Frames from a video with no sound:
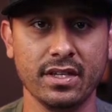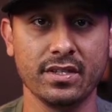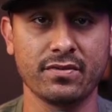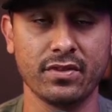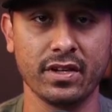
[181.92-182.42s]

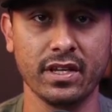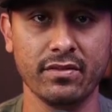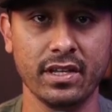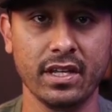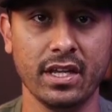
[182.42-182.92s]
is
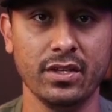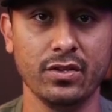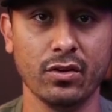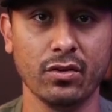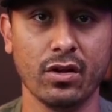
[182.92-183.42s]
forgiven and
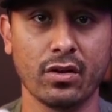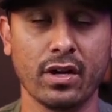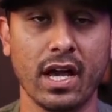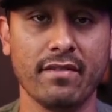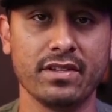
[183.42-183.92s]
you no
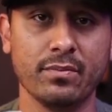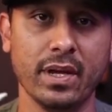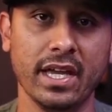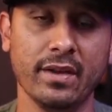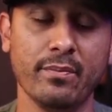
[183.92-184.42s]
longer have to
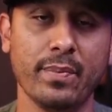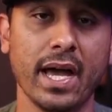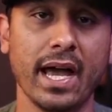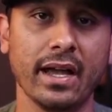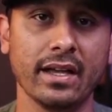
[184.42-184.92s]
pay it
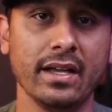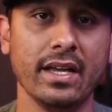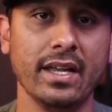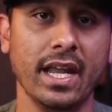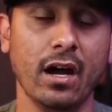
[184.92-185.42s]
back.
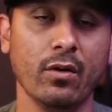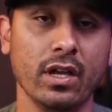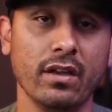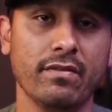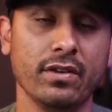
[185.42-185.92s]
Now,
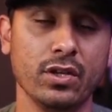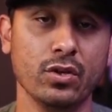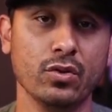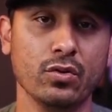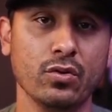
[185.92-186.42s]
if
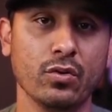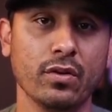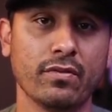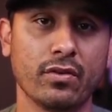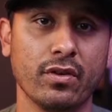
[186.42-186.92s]

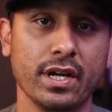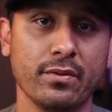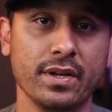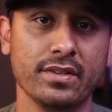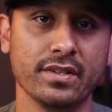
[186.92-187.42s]
you, for
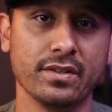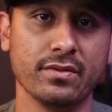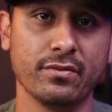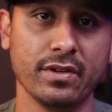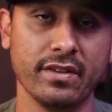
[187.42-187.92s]
any
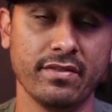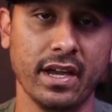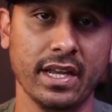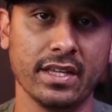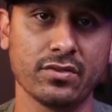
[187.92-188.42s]
reason,
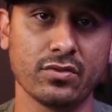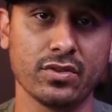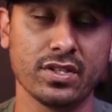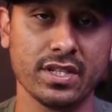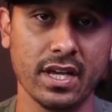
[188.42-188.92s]
refinance
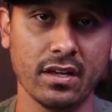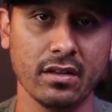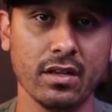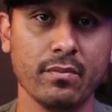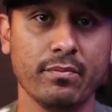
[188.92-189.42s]
or
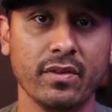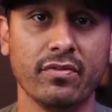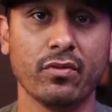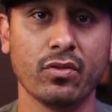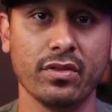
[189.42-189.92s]
sell
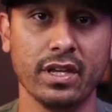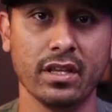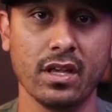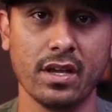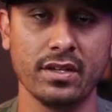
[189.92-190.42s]
before the
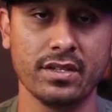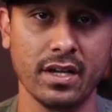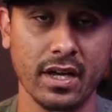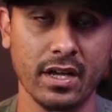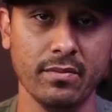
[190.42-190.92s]
allotted
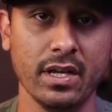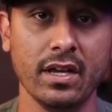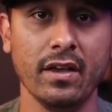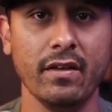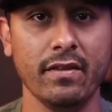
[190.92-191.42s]
time,
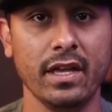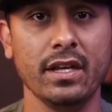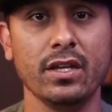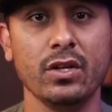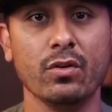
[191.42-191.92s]

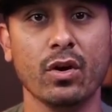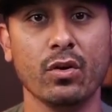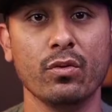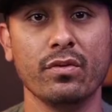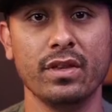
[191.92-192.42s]
then you
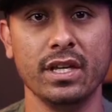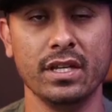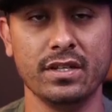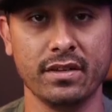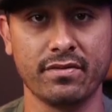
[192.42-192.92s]
owe
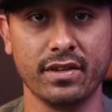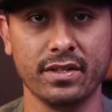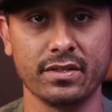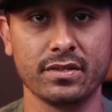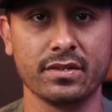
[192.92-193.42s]
the
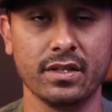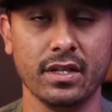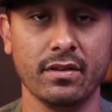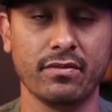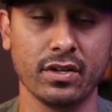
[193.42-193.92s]
difference.
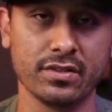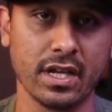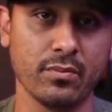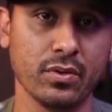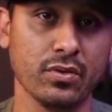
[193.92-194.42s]
For
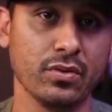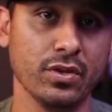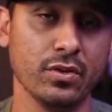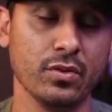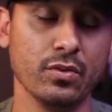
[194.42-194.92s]
example,
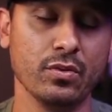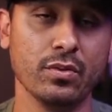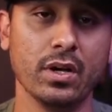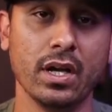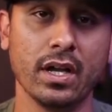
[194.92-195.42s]

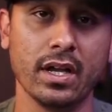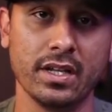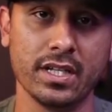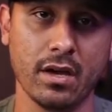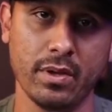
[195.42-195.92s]
you
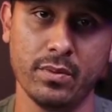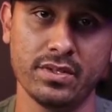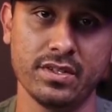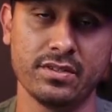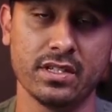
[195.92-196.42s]
got down payment
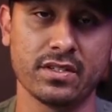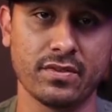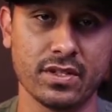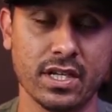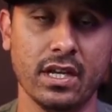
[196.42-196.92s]
assistance
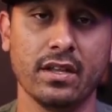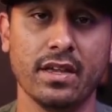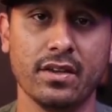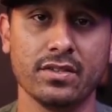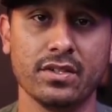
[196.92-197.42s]
for
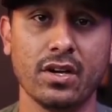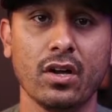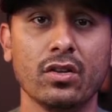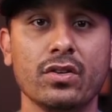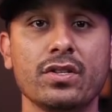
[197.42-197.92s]

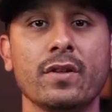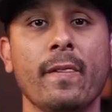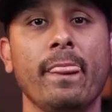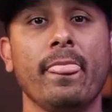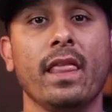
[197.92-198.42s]

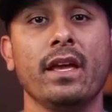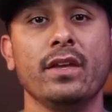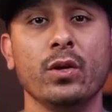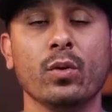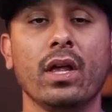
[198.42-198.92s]
$10,000.
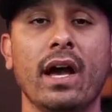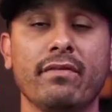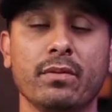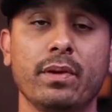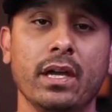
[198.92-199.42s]
You will
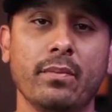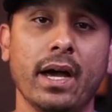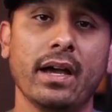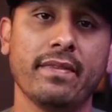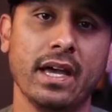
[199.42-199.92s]
have to pay
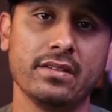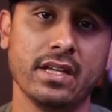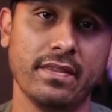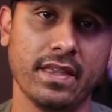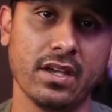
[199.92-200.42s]
back that
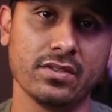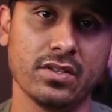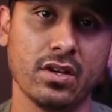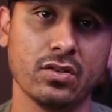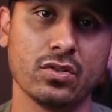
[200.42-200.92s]

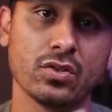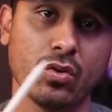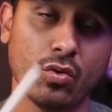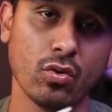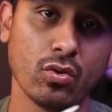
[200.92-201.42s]
$10,000
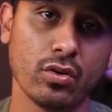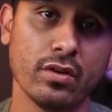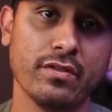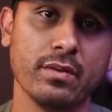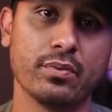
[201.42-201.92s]

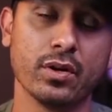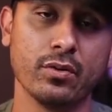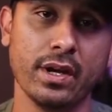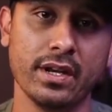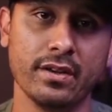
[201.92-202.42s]
or the
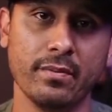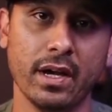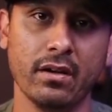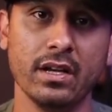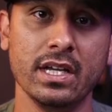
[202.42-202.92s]
prorated
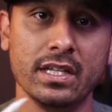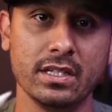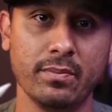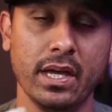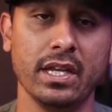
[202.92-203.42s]
amount,
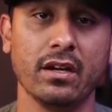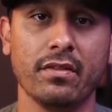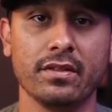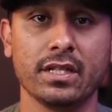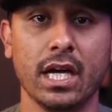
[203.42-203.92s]
depending
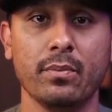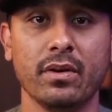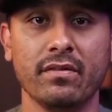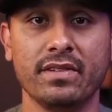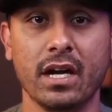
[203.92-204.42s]
on the type
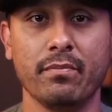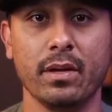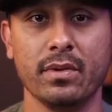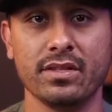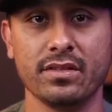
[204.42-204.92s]
of down
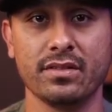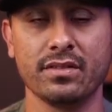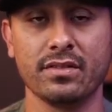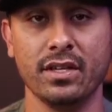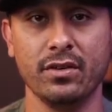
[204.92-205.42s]
payment
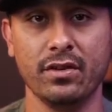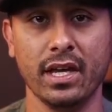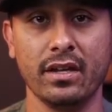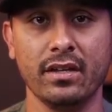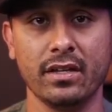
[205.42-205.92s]
assistance that you
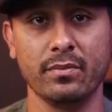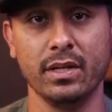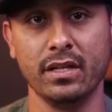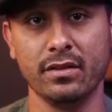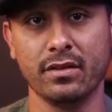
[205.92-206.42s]
get. It could
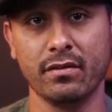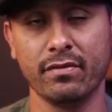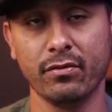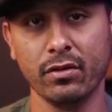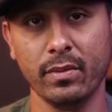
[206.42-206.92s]
be either the
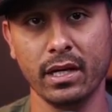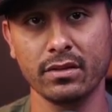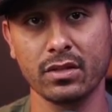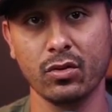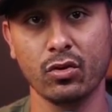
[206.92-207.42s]
full
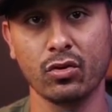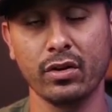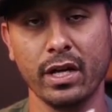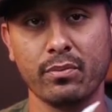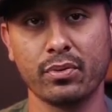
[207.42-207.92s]
amount
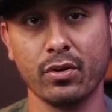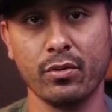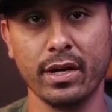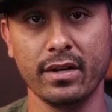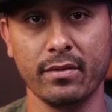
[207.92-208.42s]
or a
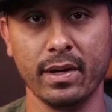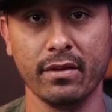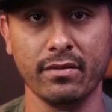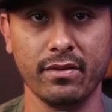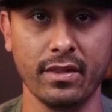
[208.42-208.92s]
prorated
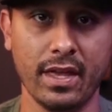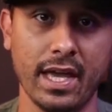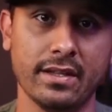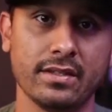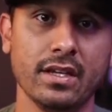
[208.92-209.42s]
amount
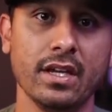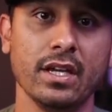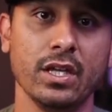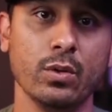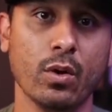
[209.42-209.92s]
that
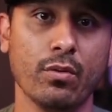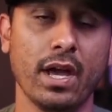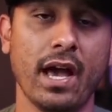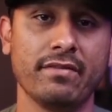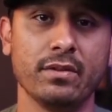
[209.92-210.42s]
you
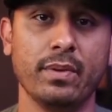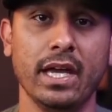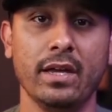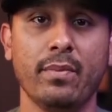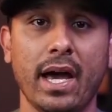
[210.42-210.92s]
won't have to
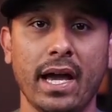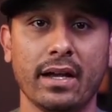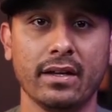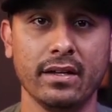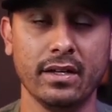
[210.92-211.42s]
pay back